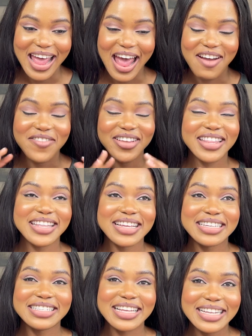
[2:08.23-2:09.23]
Everything they
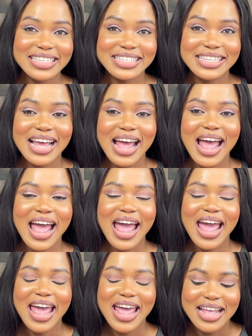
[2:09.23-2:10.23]
sent
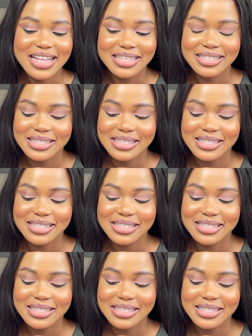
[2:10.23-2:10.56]
is